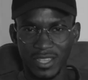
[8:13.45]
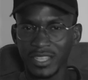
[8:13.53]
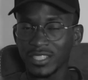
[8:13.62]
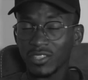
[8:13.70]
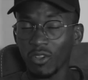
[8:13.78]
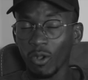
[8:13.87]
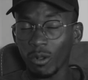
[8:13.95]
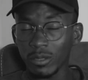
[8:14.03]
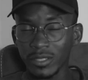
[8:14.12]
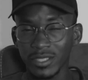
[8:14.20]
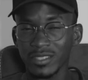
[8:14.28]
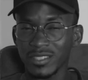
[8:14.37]
It's
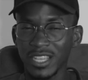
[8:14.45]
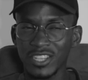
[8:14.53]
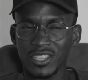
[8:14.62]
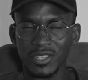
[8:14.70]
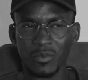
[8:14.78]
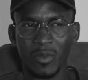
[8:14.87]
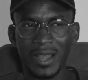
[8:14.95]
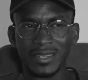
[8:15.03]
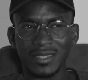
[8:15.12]
called Station what?